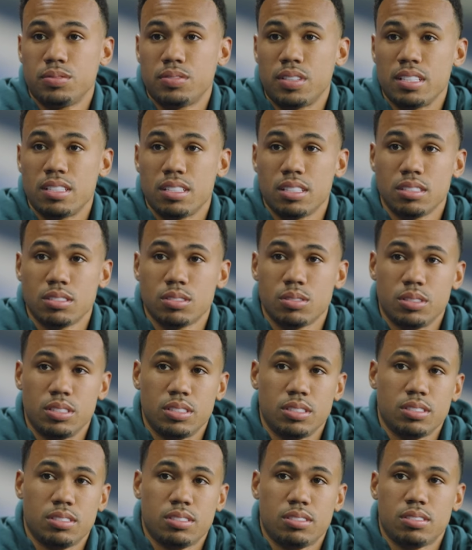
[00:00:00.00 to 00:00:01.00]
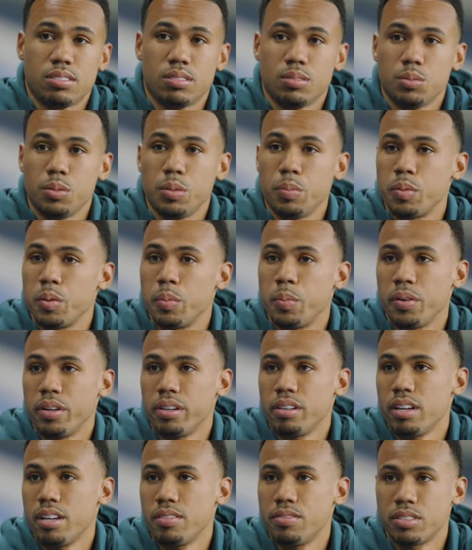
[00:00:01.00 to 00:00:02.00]
I think is we
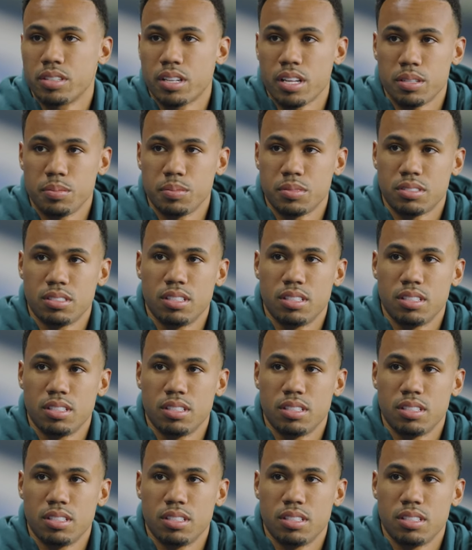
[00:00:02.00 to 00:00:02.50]
prepare every game